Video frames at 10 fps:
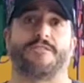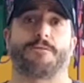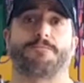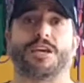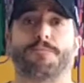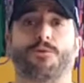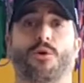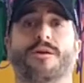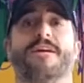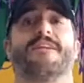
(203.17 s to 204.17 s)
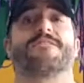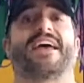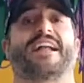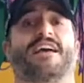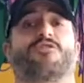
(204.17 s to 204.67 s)
The people
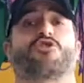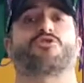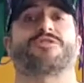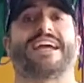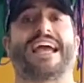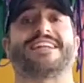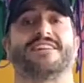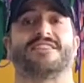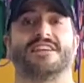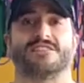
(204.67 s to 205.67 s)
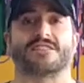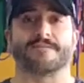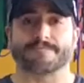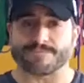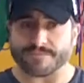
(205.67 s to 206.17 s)
that have created these